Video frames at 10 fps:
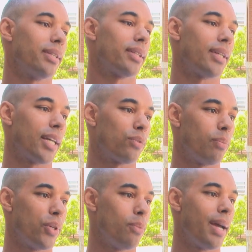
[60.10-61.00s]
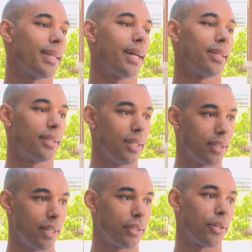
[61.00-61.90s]
successful, but you make that
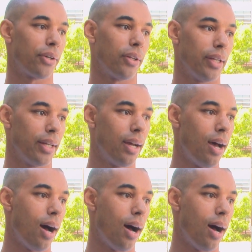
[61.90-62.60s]
decision internally.